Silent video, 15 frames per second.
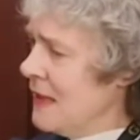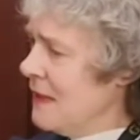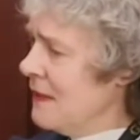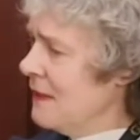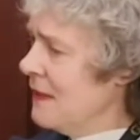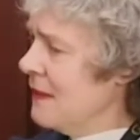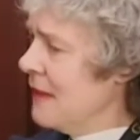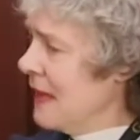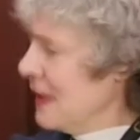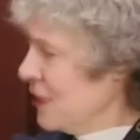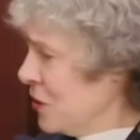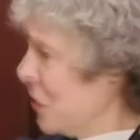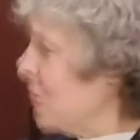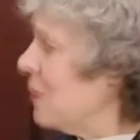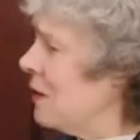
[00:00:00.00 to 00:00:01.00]
then the
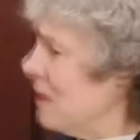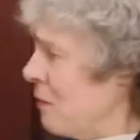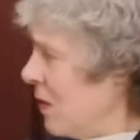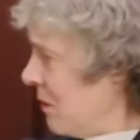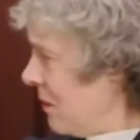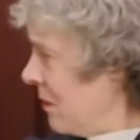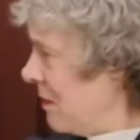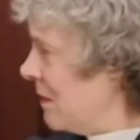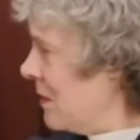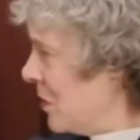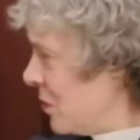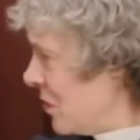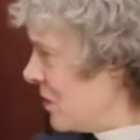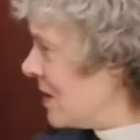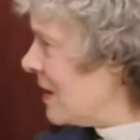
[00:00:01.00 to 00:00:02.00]
external are what
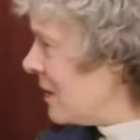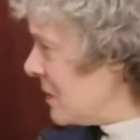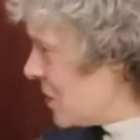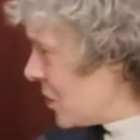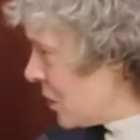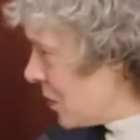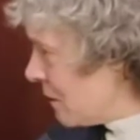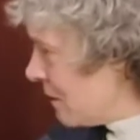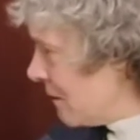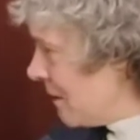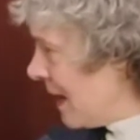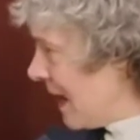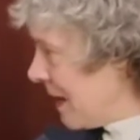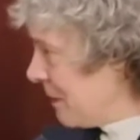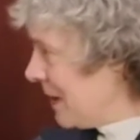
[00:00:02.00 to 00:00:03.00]
nurses can observe
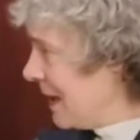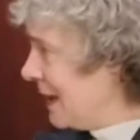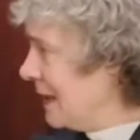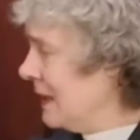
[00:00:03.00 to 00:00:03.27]
happening.